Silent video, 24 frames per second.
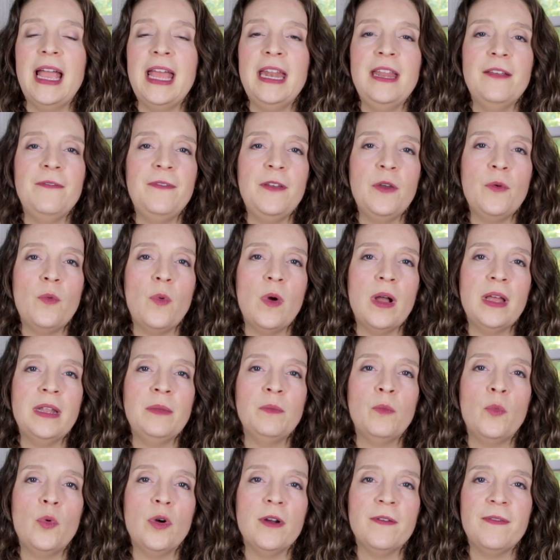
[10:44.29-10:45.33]
And if you want
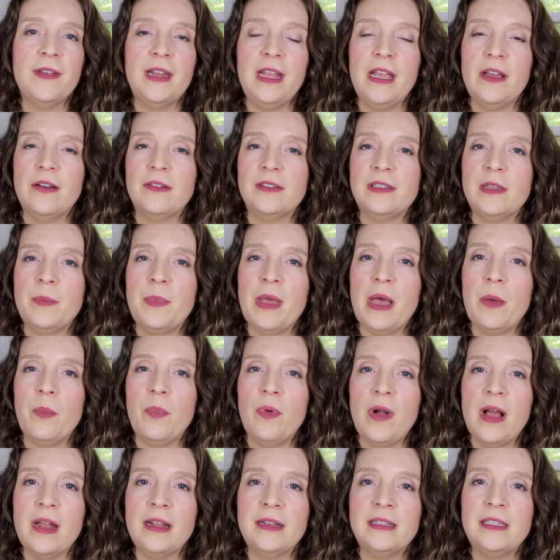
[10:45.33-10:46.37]
more videos about
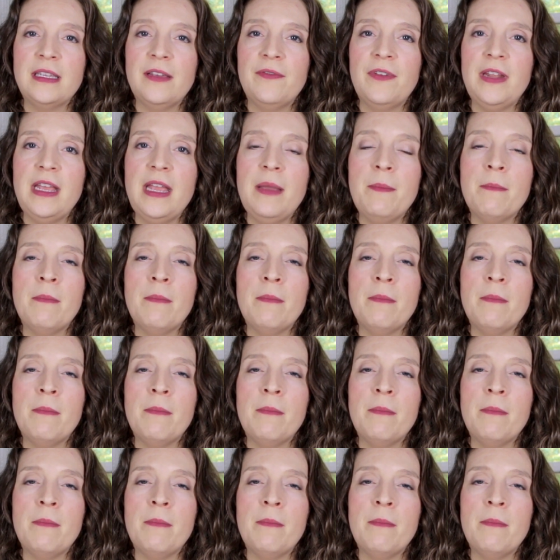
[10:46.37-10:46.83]
productivity,